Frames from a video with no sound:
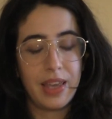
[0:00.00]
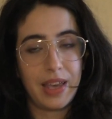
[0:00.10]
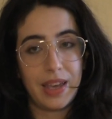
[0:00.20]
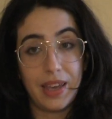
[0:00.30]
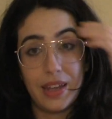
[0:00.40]

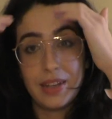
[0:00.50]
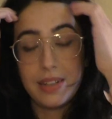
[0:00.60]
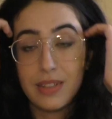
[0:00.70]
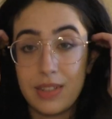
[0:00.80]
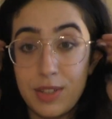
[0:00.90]

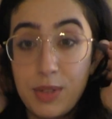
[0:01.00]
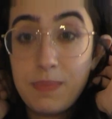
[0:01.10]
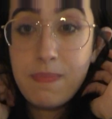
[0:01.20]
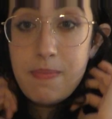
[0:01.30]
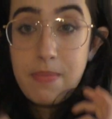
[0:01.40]
And
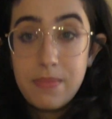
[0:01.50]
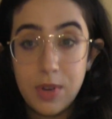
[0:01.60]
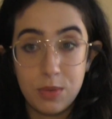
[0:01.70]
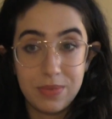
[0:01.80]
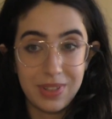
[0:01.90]

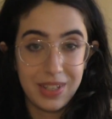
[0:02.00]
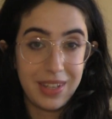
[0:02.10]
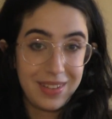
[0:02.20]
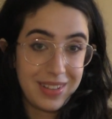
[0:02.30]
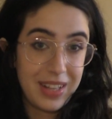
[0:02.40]

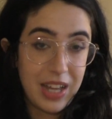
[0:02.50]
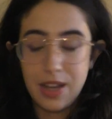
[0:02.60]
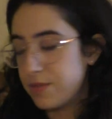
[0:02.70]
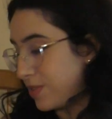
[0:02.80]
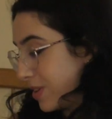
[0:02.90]
hopefully I'll
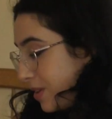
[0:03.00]
have